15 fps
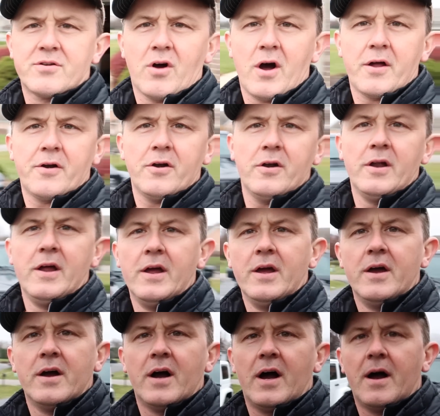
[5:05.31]
daughter
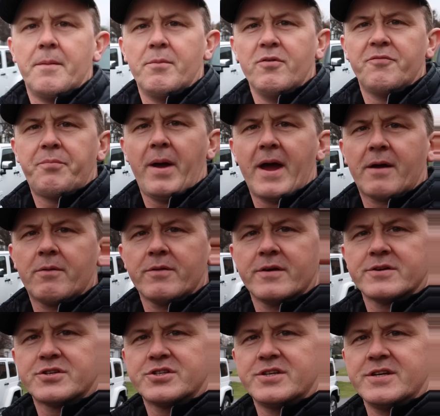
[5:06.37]
moved back with
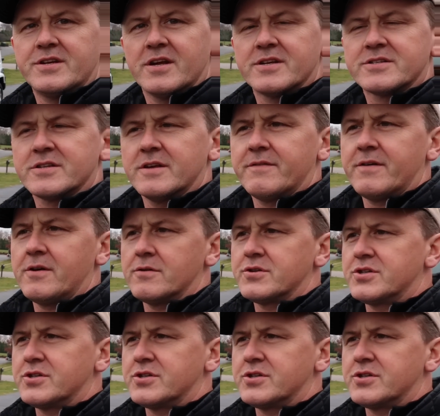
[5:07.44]
us. She does live here.